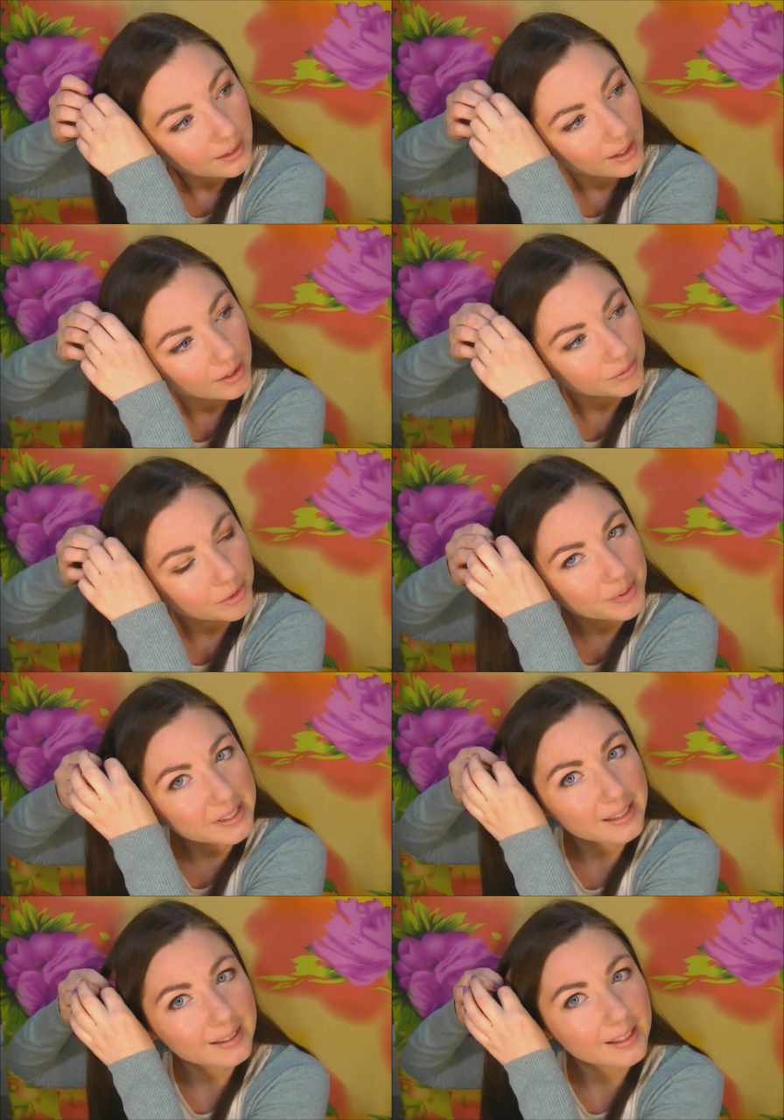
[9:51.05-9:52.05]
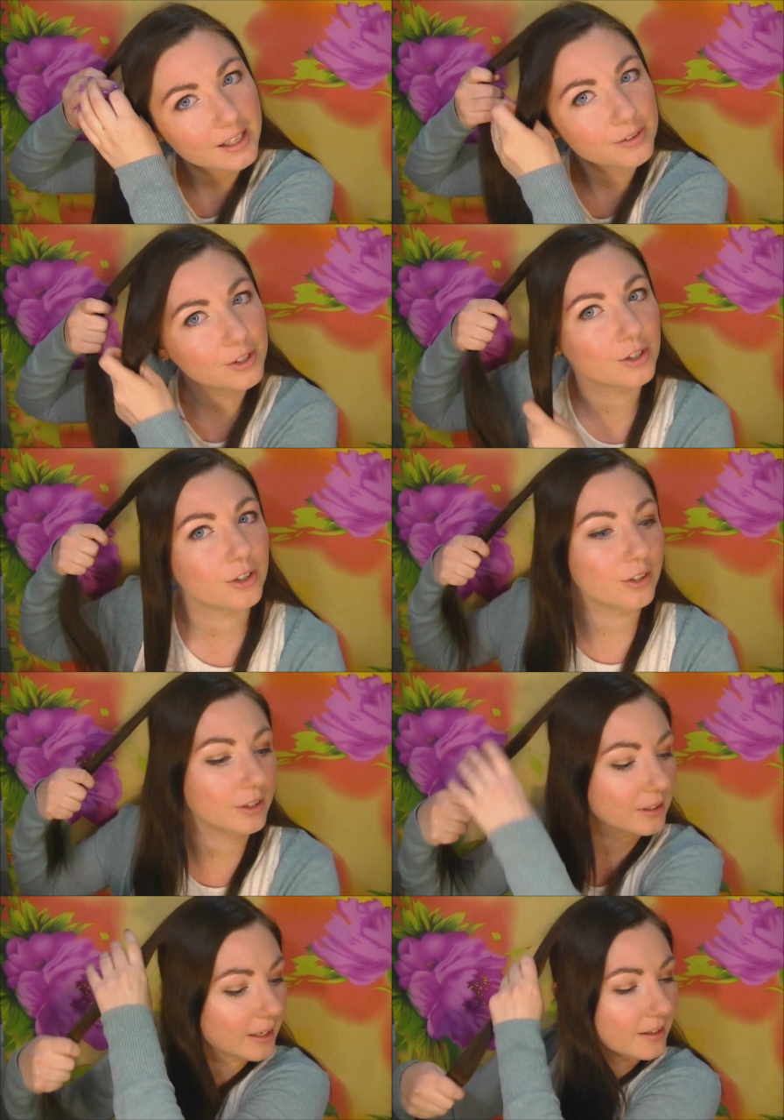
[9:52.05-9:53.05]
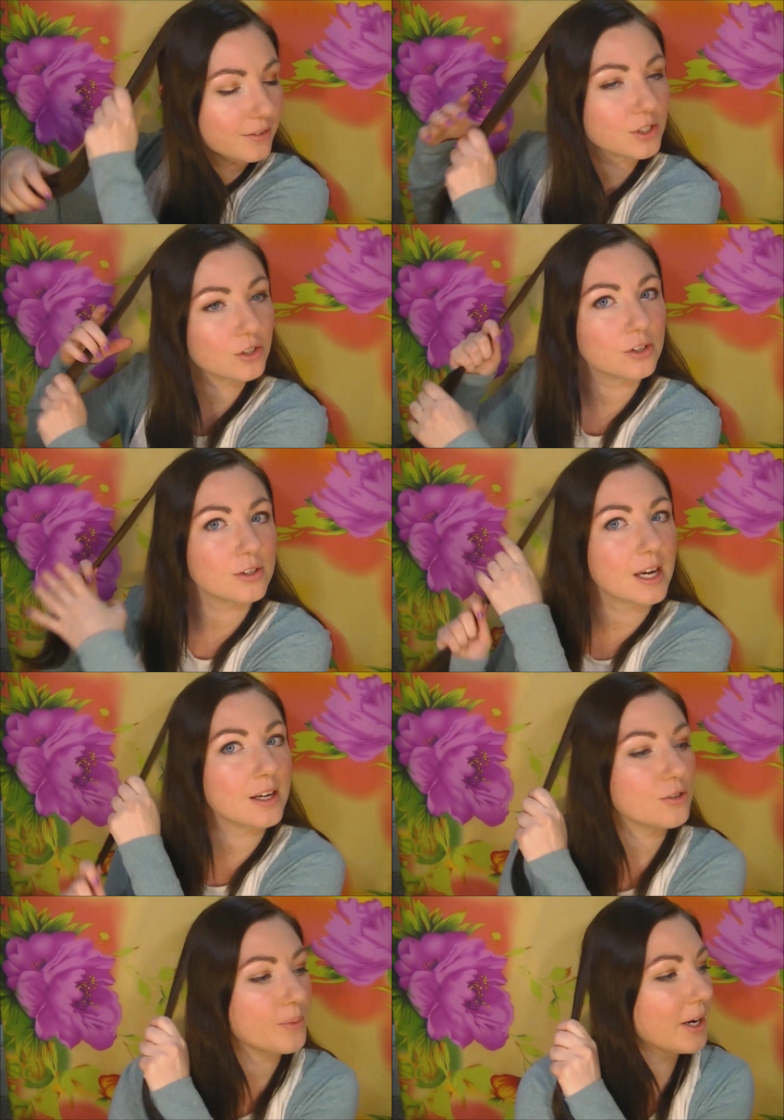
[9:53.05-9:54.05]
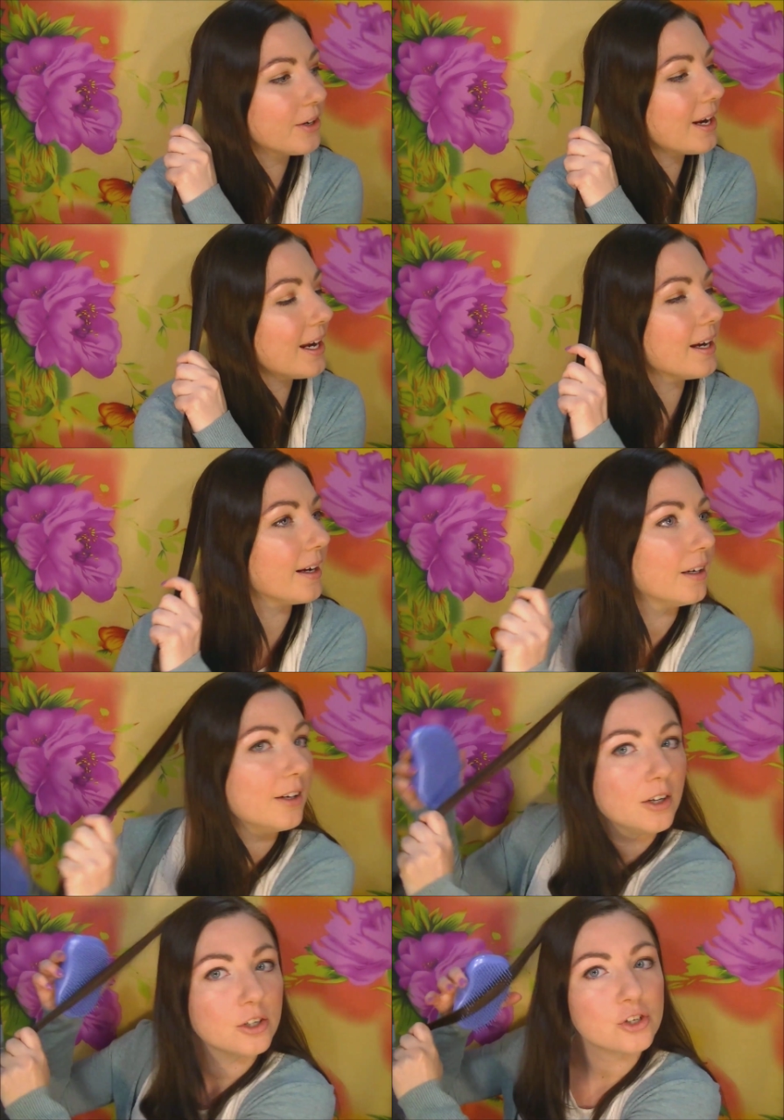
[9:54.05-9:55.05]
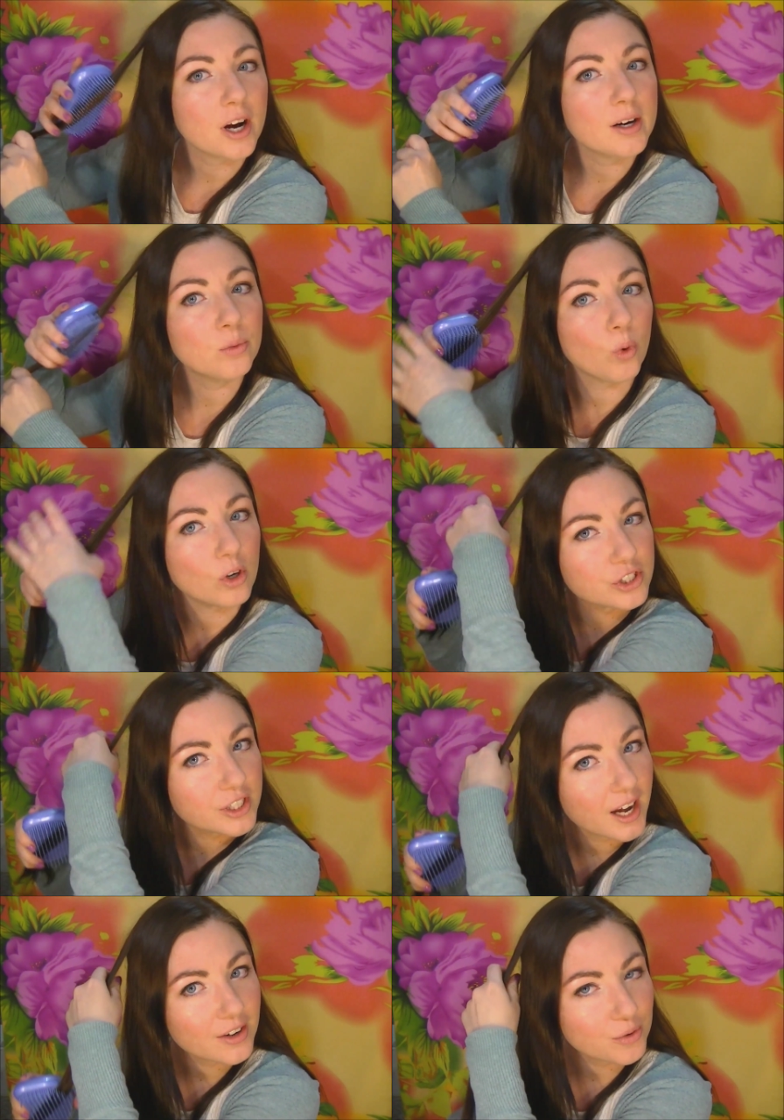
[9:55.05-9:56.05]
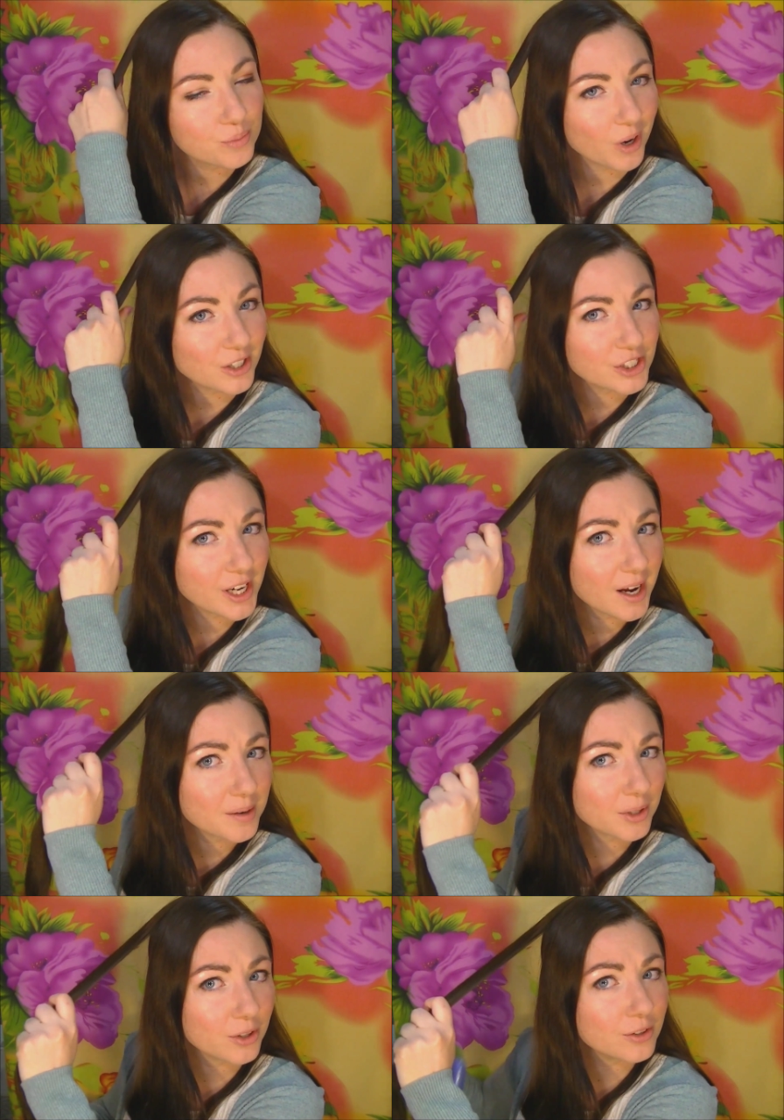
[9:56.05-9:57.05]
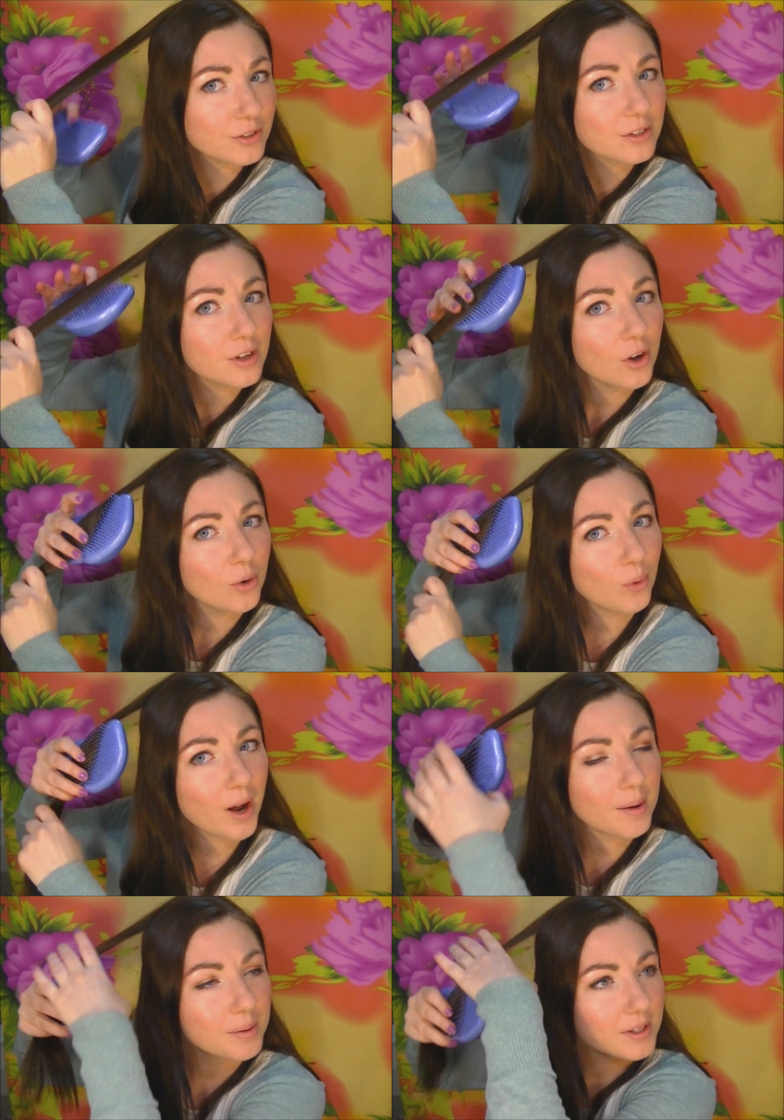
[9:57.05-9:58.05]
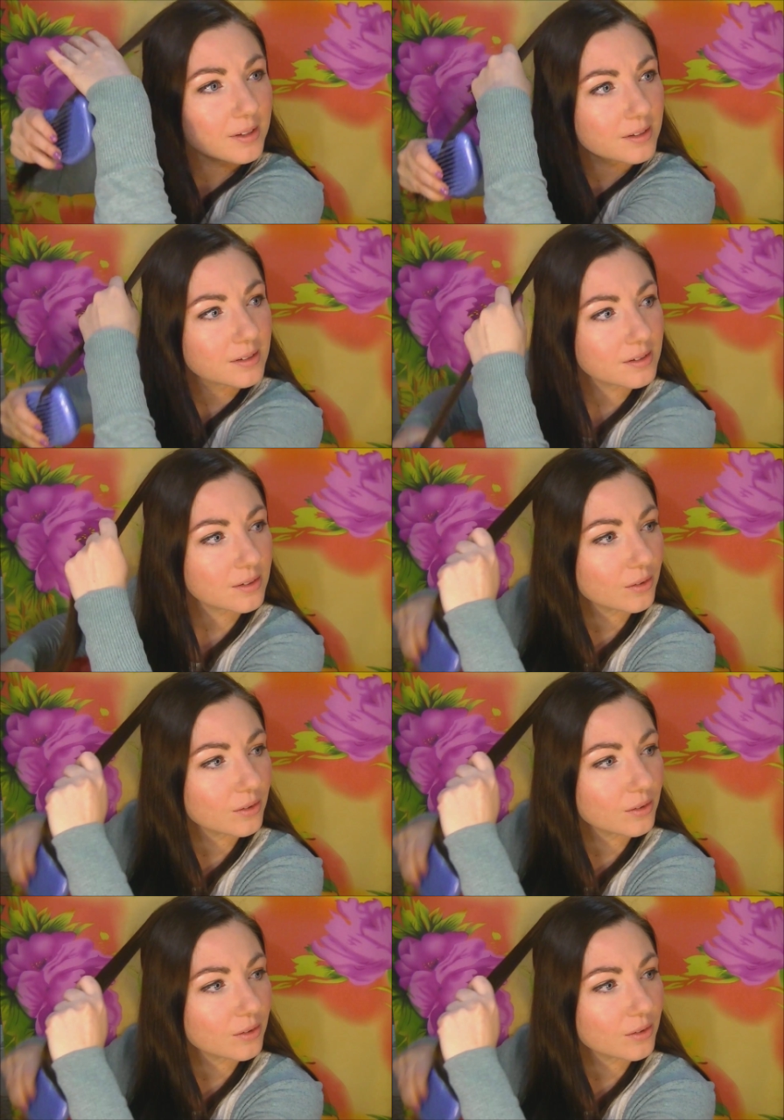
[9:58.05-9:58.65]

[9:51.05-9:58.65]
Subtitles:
Particularly if you do use hairspray on your hair, try and wash it out, don't brush it out, because what happens